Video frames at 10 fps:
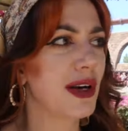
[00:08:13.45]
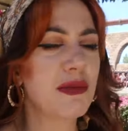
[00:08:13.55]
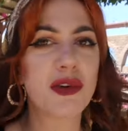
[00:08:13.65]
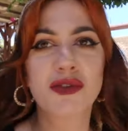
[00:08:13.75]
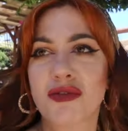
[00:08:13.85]

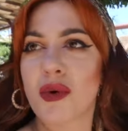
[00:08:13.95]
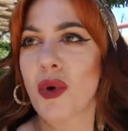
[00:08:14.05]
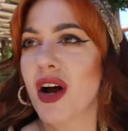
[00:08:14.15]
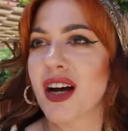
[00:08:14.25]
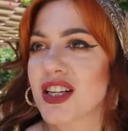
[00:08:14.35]
Liminal is the wrong
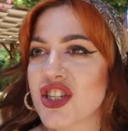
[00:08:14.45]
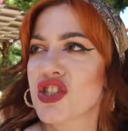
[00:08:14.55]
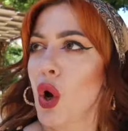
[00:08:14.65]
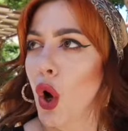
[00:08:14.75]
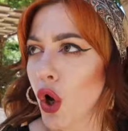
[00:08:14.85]
no, word. It's, it's
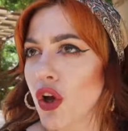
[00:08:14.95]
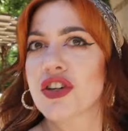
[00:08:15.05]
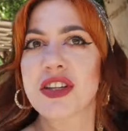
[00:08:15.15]
just liminal. odd.